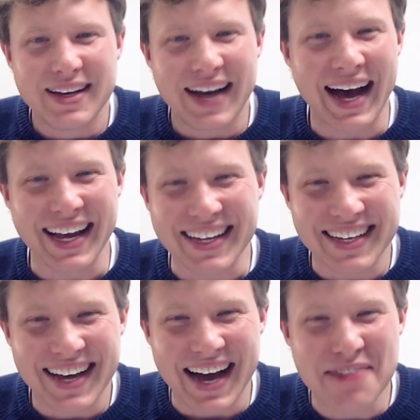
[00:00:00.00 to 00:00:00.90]
Hi,
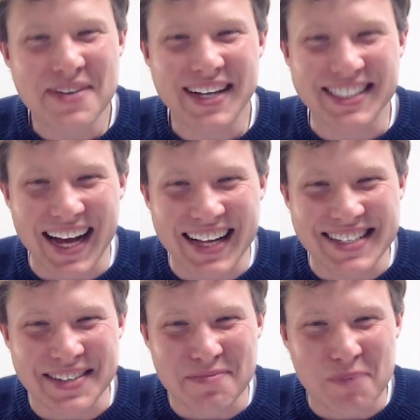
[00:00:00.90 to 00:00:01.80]
I'm Nick
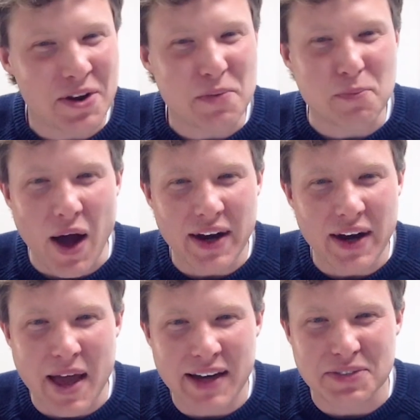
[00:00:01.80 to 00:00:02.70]
Johnson, part of the product
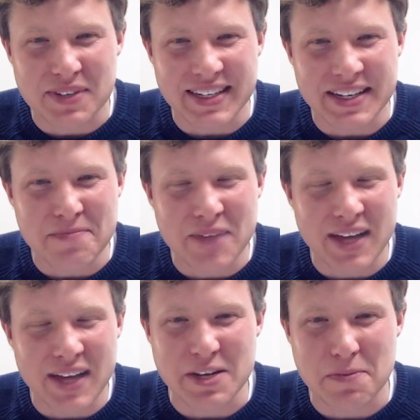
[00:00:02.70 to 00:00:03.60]
management team
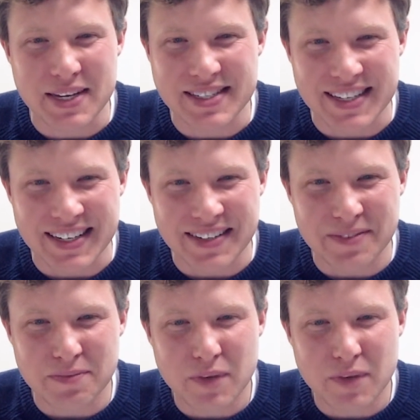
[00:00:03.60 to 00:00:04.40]
at CPC.